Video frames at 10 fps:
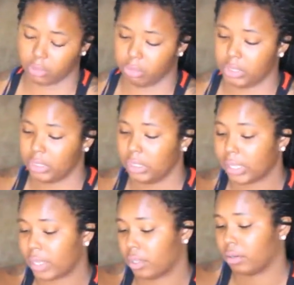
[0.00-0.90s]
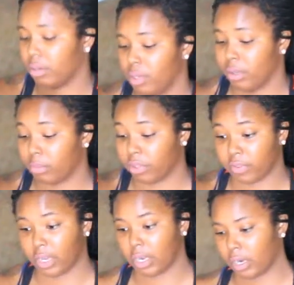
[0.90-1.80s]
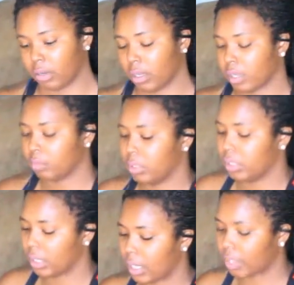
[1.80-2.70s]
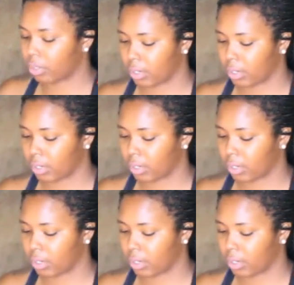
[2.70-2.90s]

completely lather both my hair. I completely lather